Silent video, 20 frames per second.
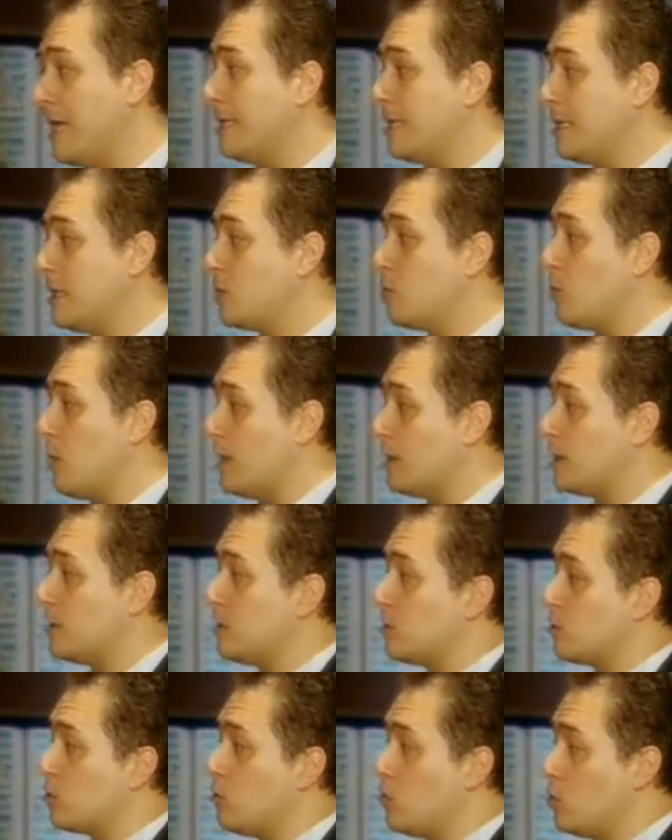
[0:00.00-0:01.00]
and this was
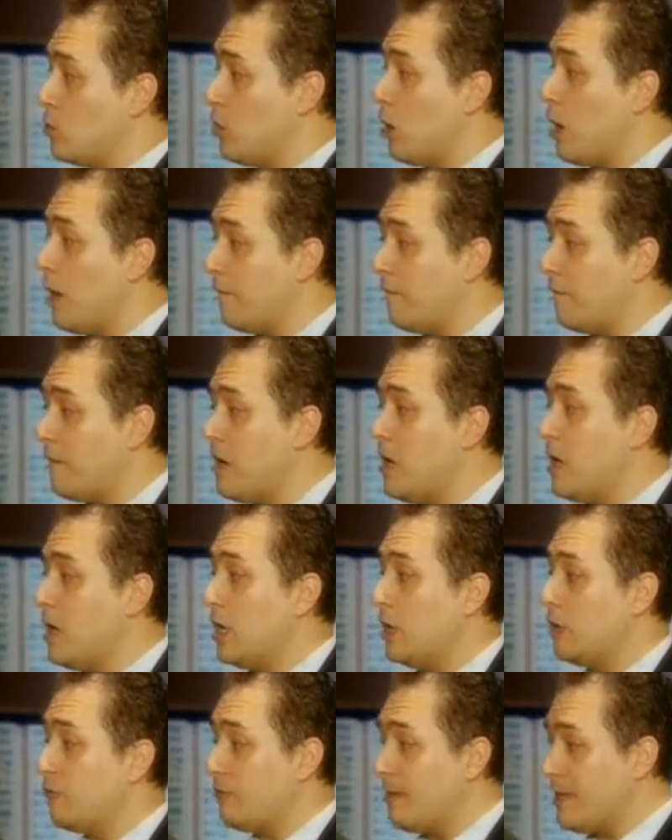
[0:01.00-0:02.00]
the school of
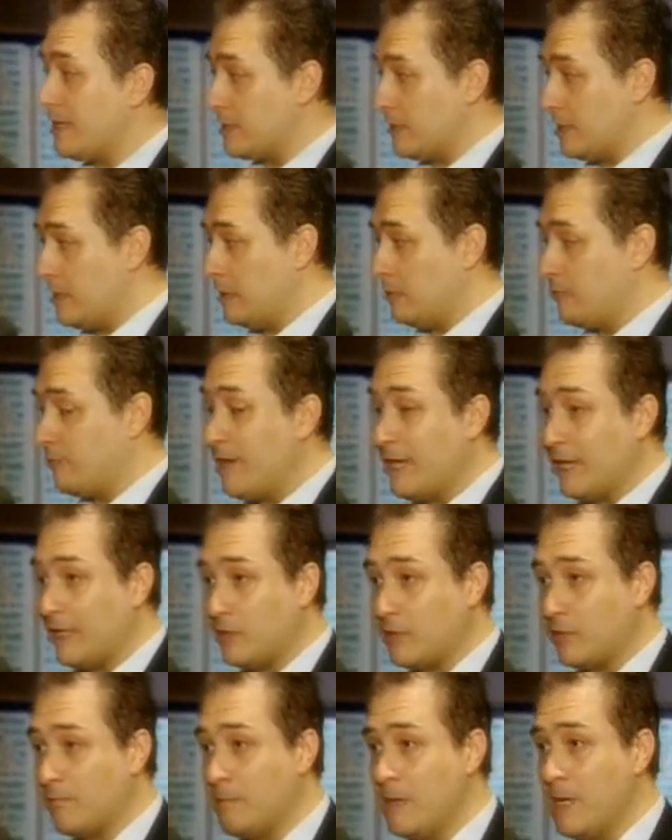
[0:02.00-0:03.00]

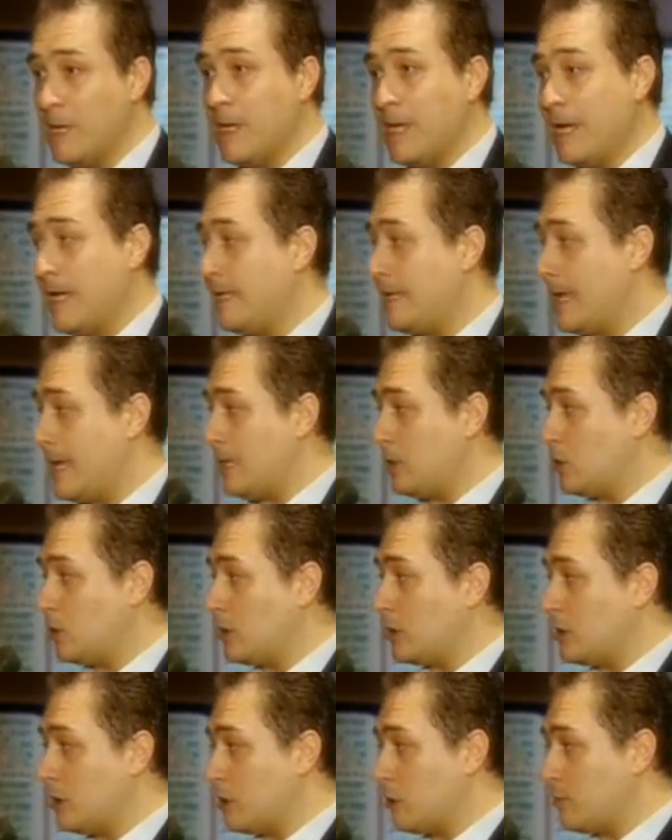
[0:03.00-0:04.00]
realism in the
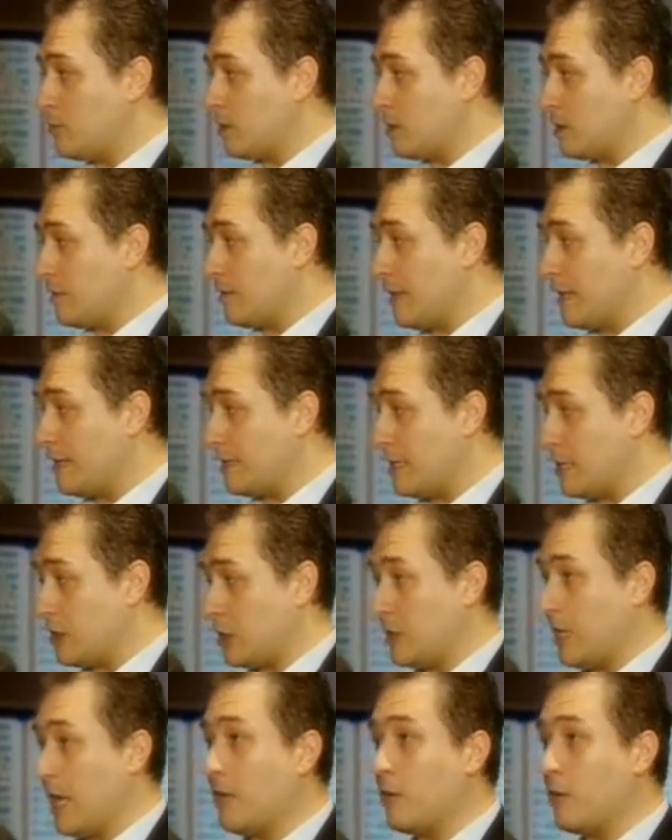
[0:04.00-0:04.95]
ancient Egyptian civilization.